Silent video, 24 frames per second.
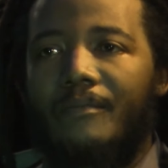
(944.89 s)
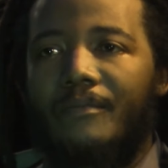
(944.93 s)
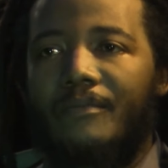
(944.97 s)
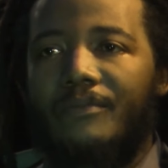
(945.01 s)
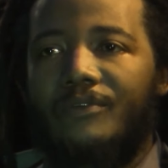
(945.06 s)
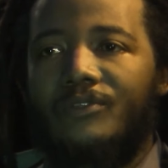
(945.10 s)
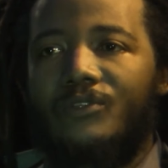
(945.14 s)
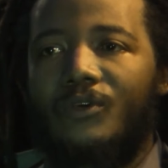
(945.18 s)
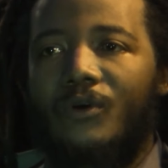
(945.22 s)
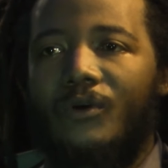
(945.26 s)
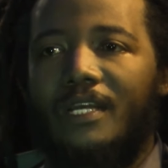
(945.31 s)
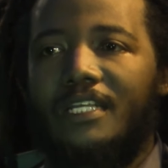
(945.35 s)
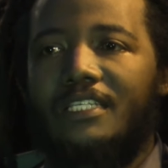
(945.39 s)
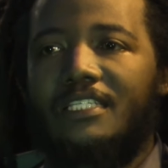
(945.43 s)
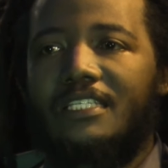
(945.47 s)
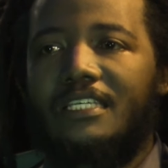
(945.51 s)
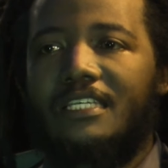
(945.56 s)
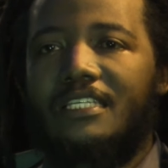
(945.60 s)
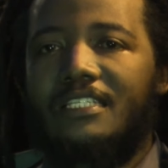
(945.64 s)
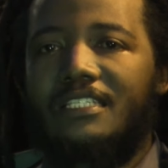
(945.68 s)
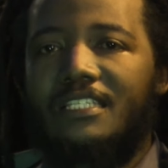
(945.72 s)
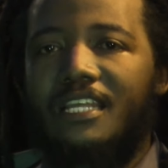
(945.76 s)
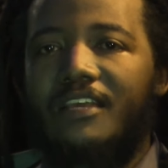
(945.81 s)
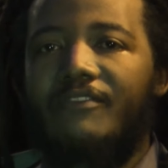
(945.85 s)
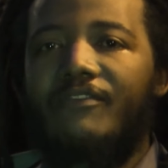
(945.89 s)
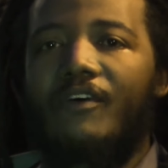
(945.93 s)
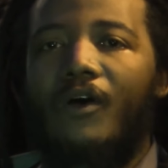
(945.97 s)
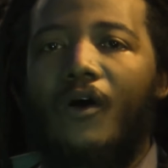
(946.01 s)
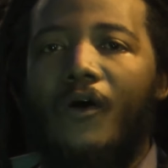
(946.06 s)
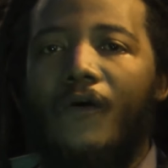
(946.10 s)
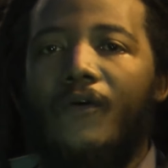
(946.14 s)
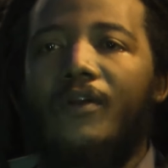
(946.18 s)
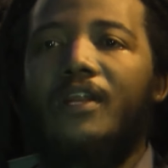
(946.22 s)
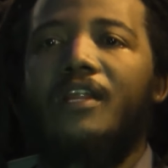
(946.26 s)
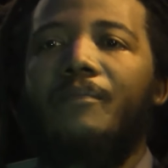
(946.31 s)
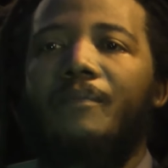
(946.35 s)
So it's never
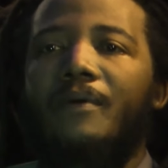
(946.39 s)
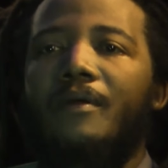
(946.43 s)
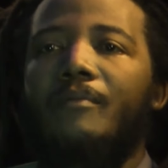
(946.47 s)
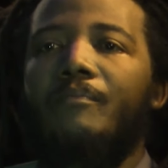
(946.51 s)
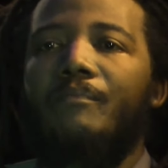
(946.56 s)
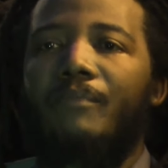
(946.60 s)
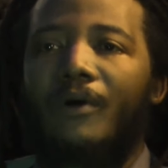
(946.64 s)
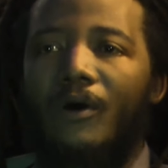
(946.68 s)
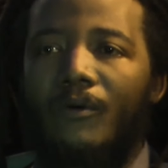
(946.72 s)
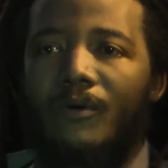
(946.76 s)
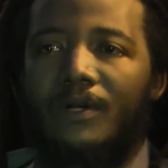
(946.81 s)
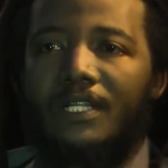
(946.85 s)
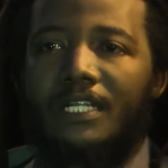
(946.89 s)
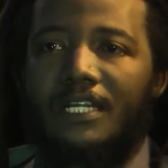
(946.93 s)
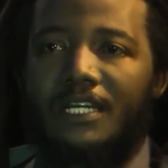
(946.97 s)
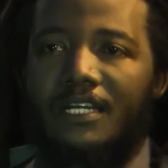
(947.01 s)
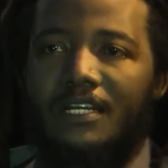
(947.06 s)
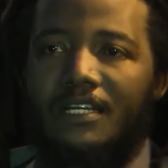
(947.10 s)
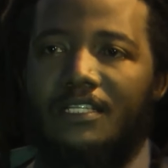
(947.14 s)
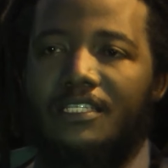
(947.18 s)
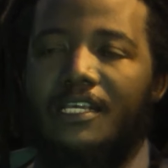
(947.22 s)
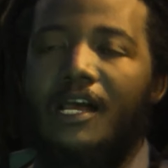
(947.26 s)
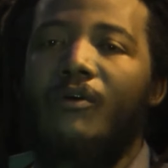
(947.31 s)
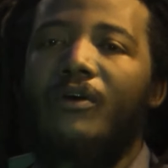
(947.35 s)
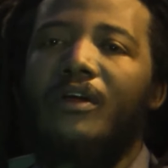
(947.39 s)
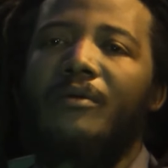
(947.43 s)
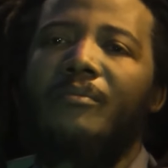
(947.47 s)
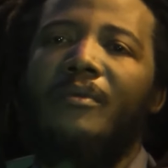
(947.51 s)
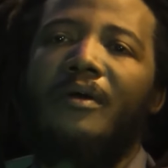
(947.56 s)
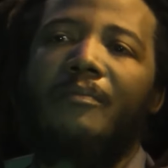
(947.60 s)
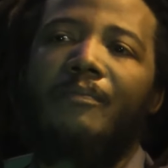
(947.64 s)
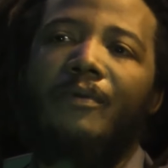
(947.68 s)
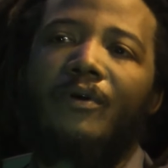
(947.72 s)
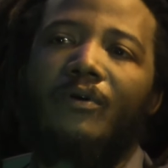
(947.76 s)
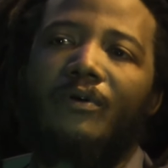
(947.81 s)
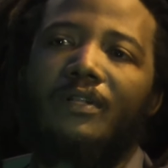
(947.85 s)
only been poetry. It's how can my
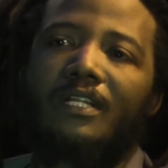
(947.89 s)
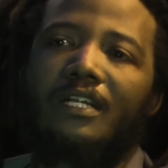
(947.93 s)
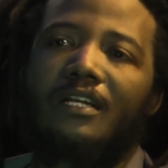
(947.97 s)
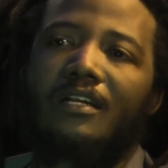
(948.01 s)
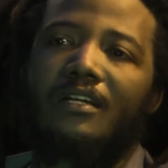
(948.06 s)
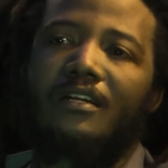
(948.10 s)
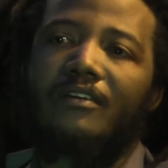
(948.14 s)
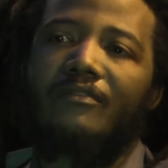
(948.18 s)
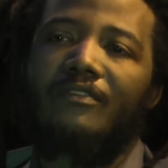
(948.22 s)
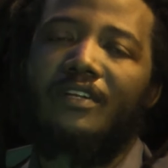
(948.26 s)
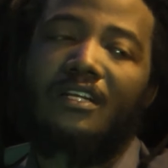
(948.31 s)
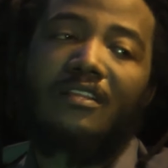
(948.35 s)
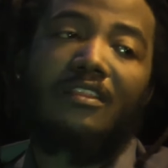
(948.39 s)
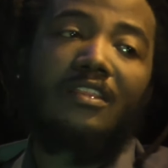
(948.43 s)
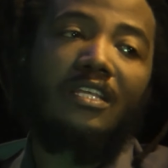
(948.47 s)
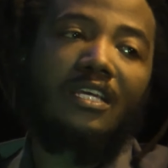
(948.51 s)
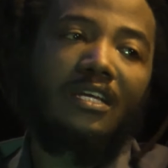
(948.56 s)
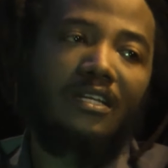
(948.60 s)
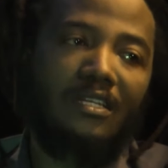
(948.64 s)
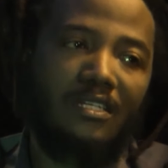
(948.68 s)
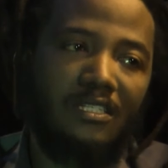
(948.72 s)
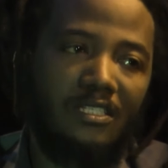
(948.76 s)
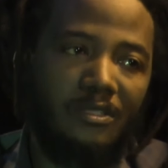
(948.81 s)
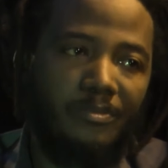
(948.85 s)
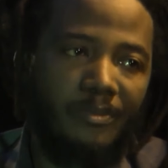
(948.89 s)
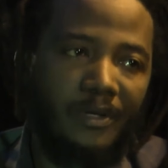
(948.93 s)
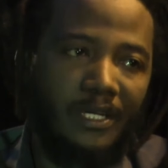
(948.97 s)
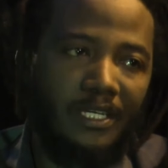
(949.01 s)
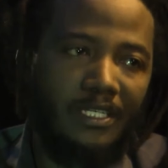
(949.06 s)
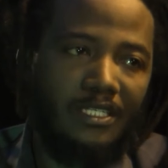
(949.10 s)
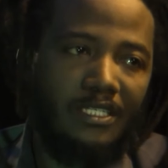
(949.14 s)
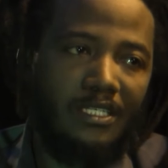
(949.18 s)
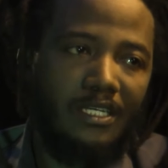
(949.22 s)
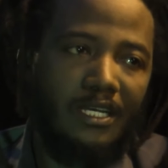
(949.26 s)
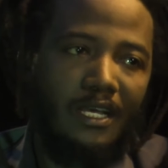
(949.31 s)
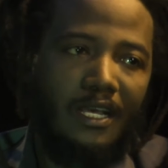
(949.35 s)
poetry live in a theater
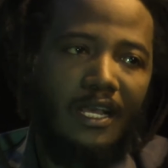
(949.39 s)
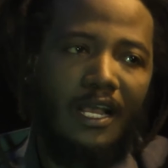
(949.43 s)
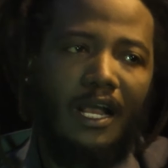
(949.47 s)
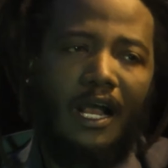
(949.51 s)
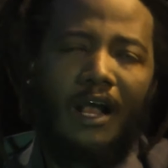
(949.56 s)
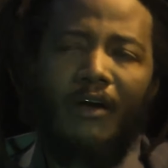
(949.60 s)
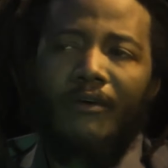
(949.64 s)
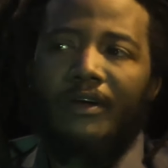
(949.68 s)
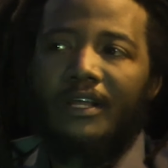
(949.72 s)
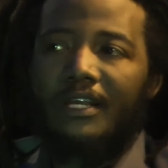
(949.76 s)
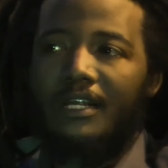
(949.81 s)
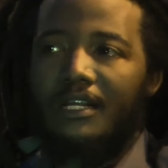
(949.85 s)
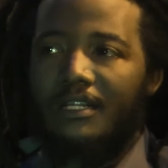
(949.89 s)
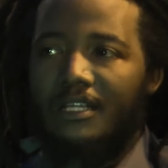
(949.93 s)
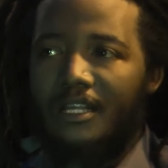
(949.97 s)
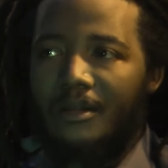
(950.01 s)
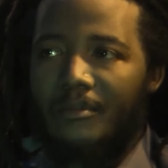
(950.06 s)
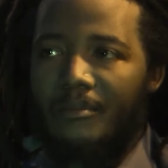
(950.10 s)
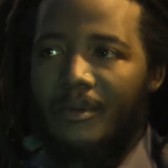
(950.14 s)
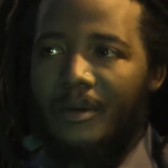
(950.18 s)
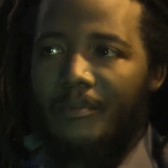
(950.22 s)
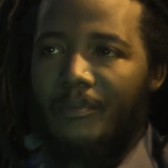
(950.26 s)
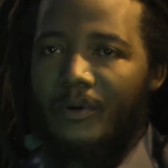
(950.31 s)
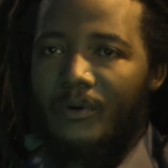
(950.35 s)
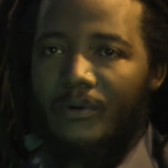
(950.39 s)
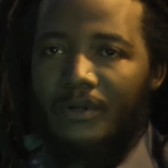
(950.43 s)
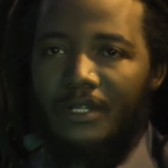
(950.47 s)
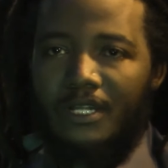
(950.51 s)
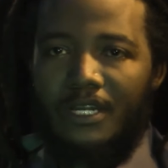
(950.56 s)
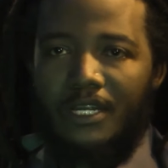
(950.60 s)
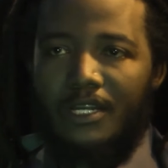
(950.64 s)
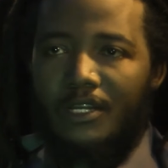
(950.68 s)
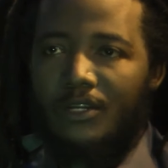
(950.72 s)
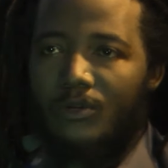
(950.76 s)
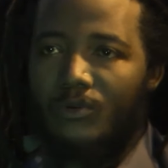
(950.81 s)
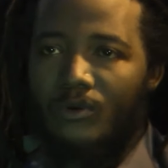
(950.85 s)
space? How can I turn my
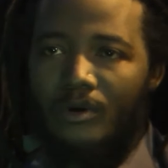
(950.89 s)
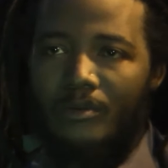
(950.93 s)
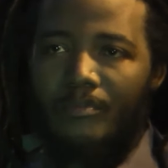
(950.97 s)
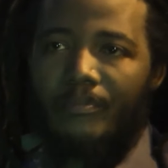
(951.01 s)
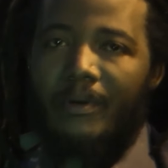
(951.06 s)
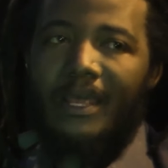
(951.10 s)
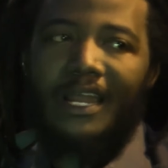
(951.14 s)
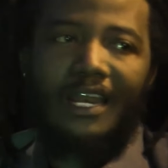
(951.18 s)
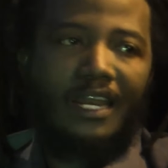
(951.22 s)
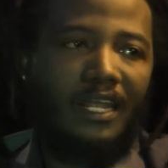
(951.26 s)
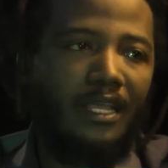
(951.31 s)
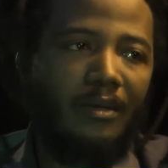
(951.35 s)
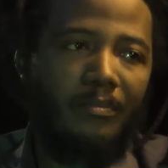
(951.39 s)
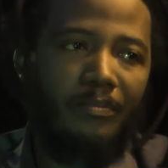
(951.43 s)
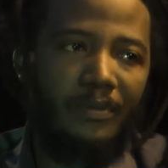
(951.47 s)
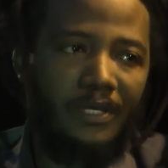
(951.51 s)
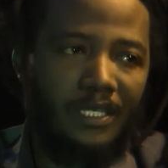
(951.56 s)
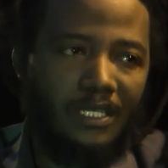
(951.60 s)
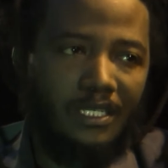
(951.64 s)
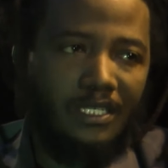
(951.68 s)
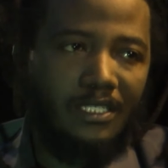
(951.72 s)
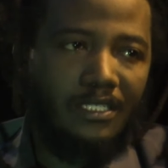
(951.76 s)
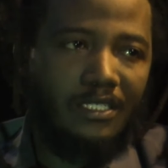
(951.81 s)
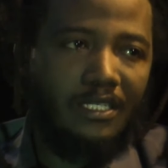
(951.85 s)
poetry into a ballet piece?